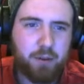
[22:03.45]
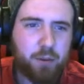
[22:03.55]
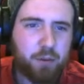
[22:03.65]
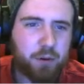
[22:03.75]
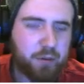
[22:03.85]

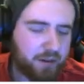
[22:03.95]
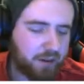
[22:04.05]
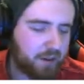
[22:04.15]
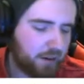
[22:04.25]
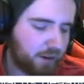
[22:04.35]
Ooh, dolphin.
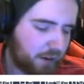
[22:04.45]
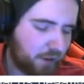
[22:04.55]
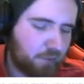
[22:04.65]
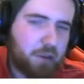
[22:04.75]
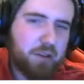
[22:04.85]
I
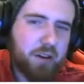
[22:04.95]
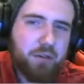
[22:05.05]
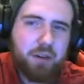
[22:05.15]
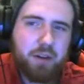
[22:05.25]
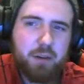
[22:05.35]
rounded
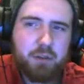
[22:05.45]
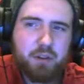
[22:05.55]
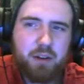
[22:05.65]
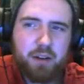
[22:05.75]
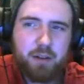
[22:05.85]
off the numbers a
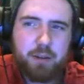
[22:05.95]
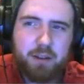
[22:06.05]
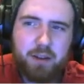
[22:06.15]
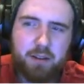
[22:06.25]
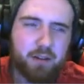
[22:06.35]
little bit
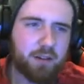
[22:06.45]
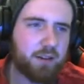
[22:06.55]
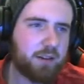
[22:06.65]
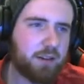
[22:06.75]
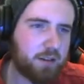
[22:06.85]
there,
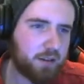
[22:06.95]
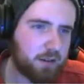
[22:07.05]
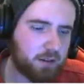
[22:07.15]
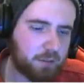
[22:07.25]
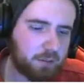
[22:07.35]

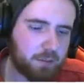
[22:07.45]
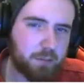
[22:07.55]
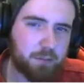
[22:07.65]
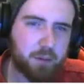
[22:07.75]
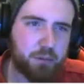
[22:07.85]

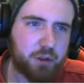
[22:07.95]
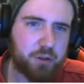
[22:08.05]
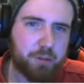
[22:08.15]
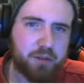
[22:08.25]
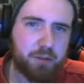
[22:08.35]
but we
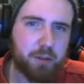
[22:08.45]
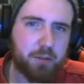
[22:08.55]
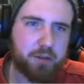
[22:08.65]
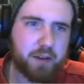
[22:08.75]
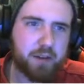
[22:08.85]
should still be able
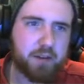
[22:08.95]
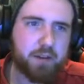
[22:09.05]
to find it.